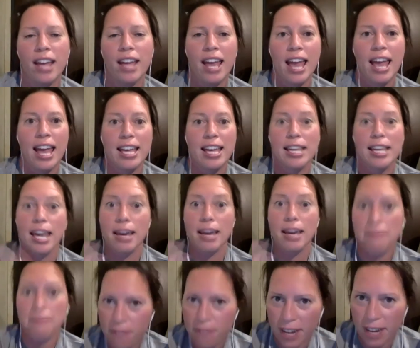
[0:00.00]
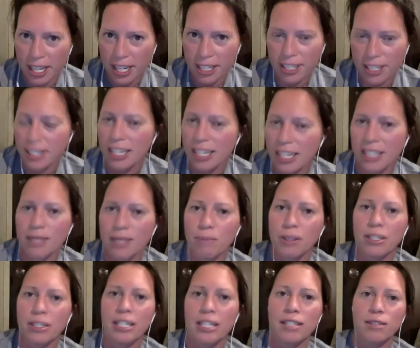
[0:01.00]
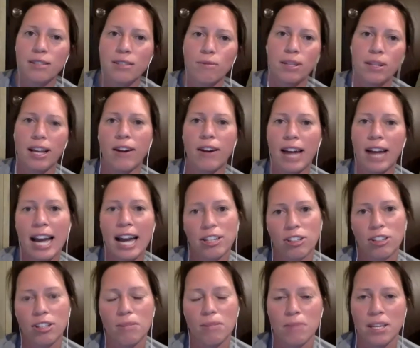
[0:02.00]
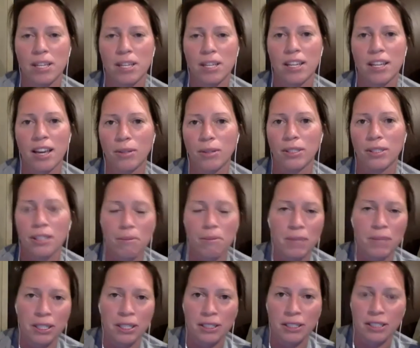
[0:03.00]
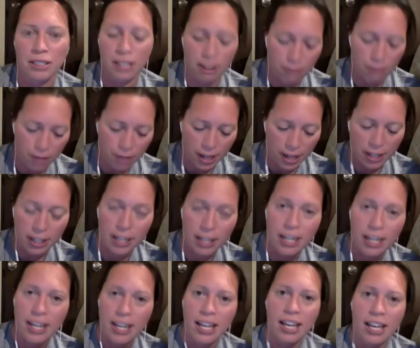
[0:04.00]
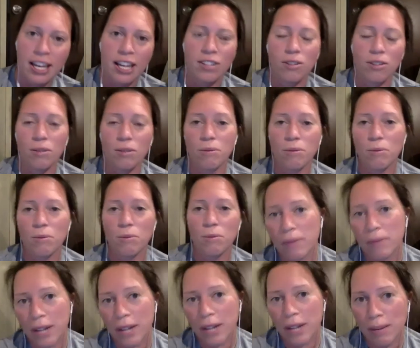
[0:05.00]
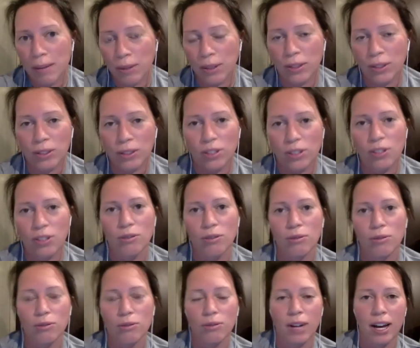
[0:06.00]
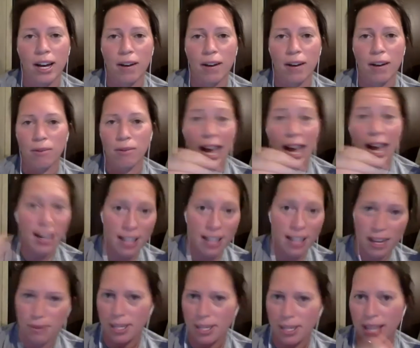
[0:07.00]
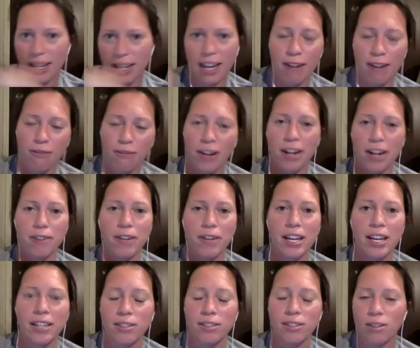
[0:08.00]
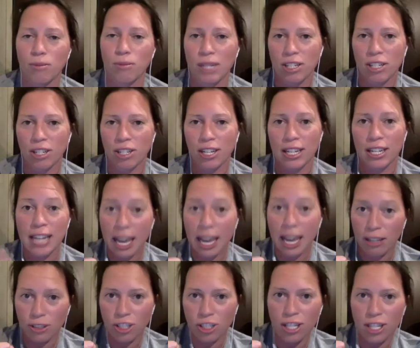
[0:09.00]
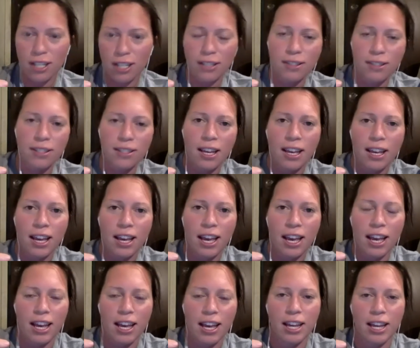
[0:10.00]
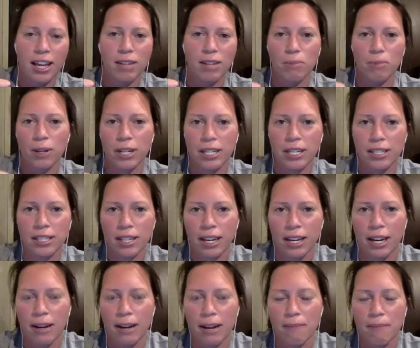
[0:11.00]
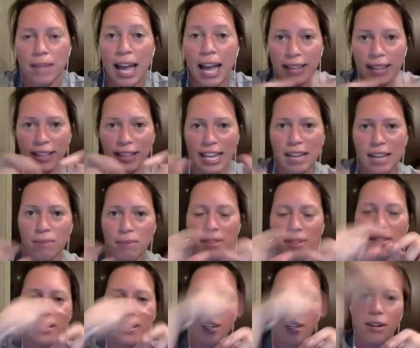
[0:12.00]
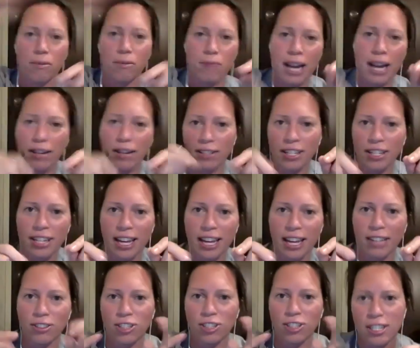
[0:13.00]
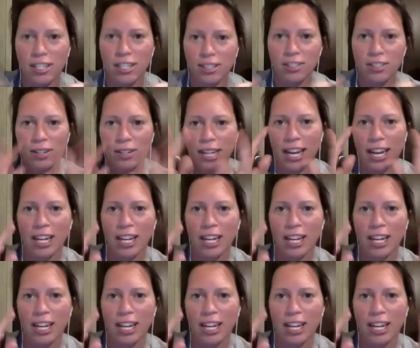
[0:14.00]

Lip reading: a campfire experience without actually being able to build a fire? So we were able to, we were at a campsite that had a fire ring. So we took Nalgenes and put headlamps around the Nalgene, so it kind of